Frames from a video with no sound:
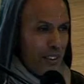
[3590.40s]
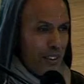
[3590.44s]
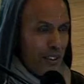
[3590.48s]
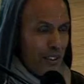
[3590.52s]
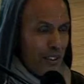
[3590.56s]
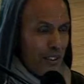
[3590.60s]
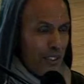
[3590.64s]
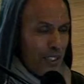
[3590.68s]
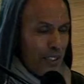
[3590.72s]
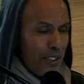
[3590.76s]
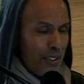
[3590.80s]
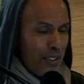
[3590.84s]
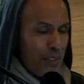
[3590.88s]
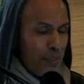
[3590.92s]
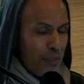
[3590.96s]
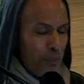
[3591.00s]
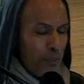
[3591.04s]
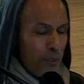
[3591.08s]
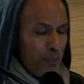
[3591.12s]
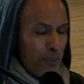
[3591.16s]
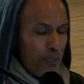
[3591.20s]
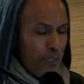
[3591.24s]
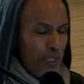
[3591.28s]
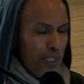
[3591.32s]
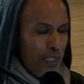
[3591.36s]

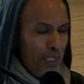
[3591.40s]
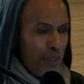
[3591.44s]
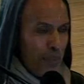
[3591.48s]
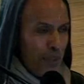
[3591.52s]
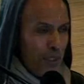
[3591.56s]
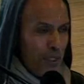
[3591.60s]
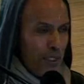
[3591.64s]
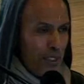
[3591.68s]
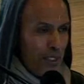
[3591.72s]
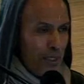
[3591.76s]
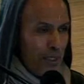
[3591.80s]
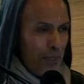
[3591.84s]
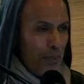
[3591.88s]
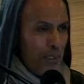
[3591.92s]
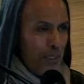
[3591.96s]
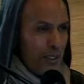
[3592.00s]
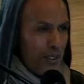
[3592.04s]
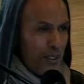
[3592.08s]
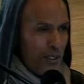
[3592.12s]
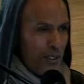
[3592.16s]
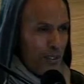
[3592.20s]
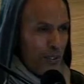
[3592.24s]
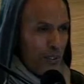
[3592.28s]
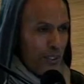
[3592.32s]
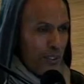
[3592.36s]
to be the
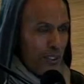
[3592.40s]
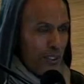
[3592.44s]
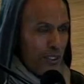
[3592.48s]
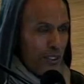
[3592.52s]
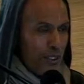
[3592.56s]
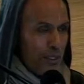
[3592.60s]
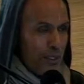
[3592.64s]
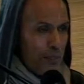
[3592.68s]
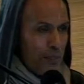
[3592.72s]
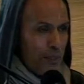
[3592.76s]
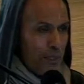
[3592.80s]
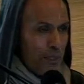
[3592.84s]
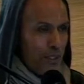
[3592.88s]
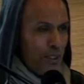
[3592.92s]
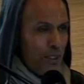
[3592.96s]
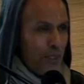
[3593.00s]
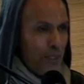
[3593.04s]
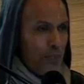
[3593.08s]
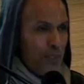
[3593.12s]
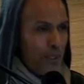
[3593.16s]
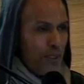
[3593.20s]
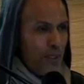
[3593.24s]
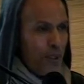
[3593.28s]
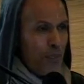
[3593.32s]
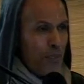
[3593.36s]
recipients of Krishna's
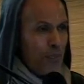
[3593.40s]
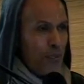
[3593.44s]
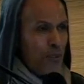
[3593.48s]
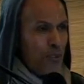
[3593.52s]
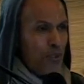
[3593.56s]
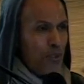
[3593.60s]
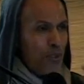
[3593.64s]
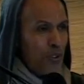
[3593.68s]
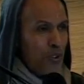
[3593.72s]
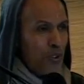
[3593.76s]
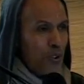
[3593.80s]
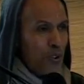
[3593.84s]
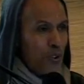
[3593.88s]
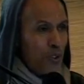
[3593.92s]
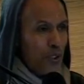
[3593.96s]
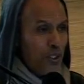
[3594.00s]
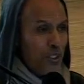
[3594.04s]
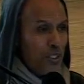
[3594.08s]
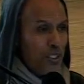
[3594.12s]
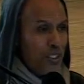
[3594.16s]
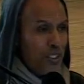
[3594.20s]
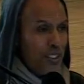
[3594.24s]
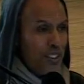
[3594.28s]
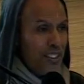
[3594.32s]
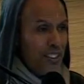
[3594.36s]
mercy becomes
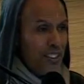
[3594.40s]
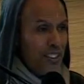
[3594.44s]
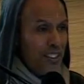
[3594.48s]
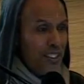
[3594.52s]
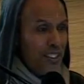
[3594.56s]
your